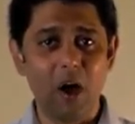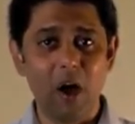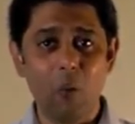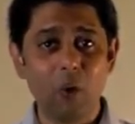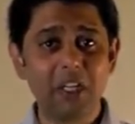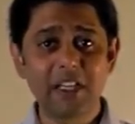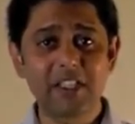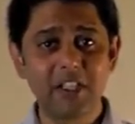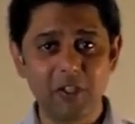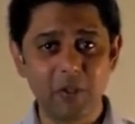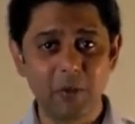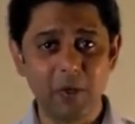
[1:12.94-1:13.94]
what does he
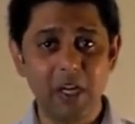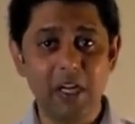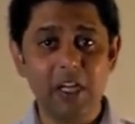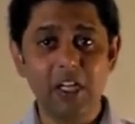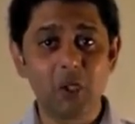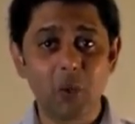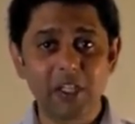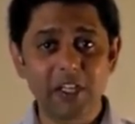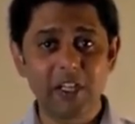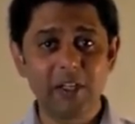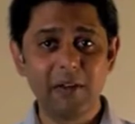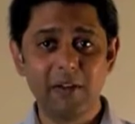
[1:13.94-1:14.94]
do?
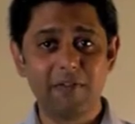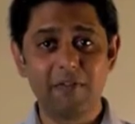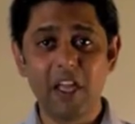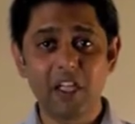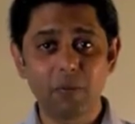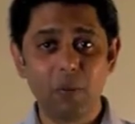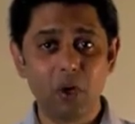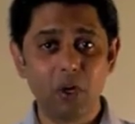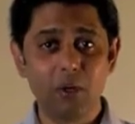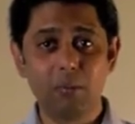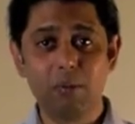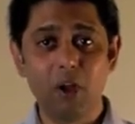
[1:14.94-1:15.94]
Twitter,
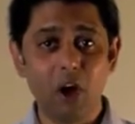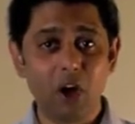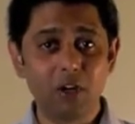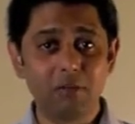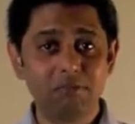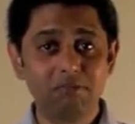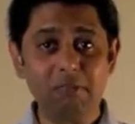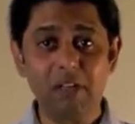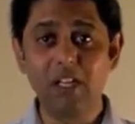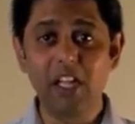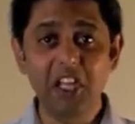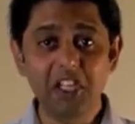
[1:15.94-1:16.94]
Facebook, blog,
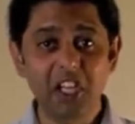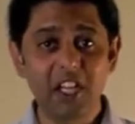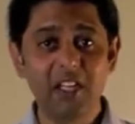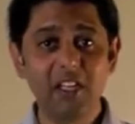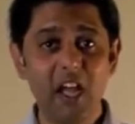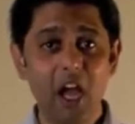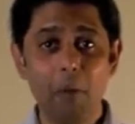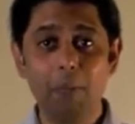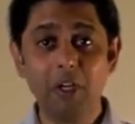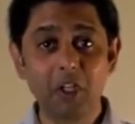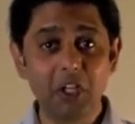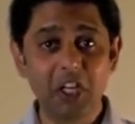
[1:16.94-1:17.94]
LinkedIn,
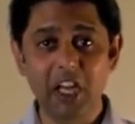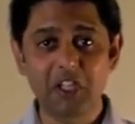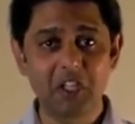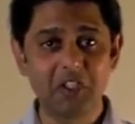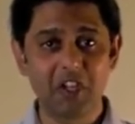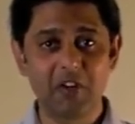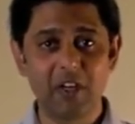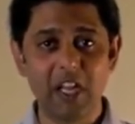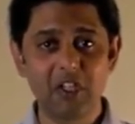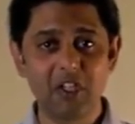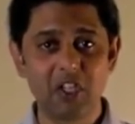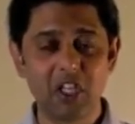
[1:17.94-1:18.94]
build connections and
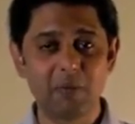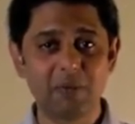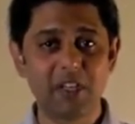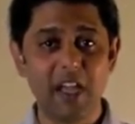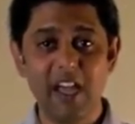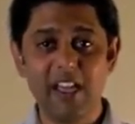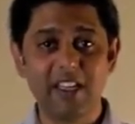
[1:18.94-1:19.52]
relationships.